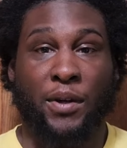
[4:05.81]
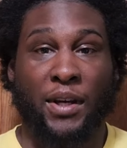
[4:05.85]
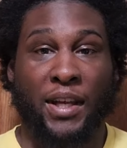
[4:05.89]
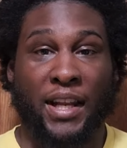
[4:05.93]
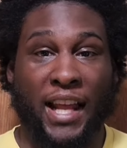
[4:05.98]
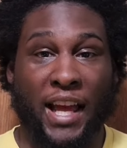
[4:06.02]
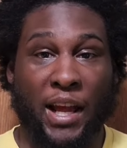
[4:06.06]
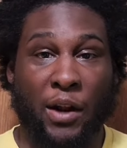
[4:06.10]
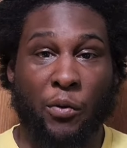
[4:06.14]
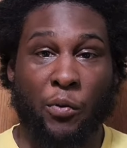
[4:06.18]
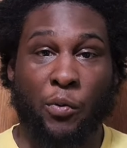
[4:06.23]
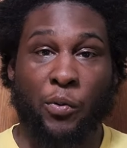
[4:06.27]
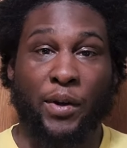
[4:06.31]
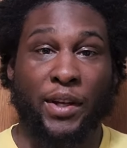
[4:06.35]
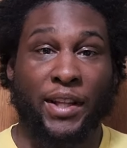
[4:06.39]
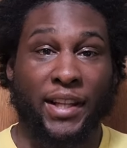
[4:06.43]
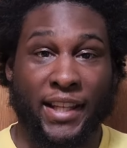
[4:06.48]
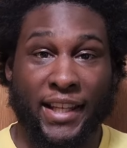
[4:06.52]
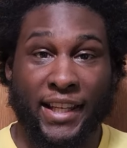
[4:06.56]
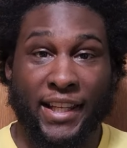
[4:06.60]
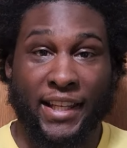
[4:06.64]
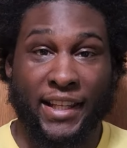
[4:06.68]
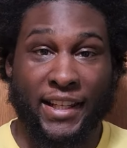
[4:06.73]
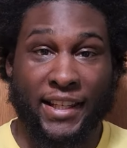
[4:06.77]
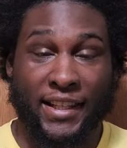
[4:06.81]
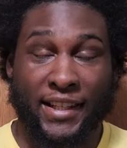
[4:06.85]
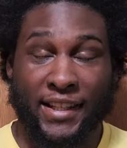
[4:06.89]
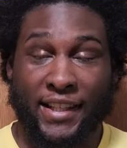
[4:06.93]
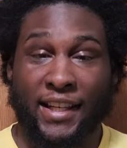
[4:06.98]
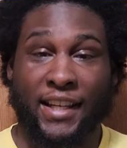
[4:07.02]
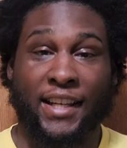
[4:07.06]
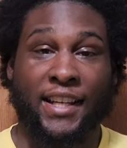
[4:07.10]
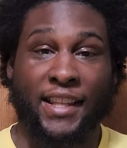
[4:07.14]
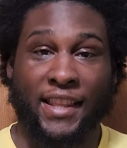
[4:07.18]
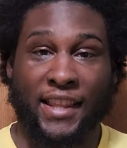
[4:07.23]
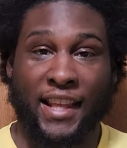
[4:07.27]
and I really
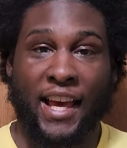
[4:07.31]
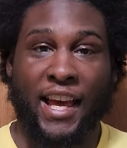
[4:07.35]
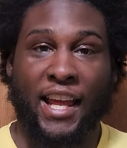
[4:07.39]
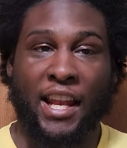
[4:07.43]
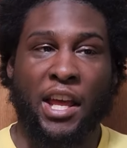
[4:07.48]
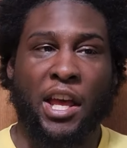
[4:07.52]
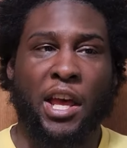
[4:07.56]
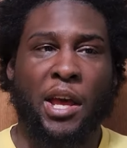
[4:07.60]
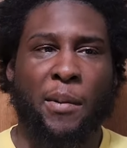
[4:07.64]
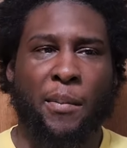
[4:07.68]
dug that.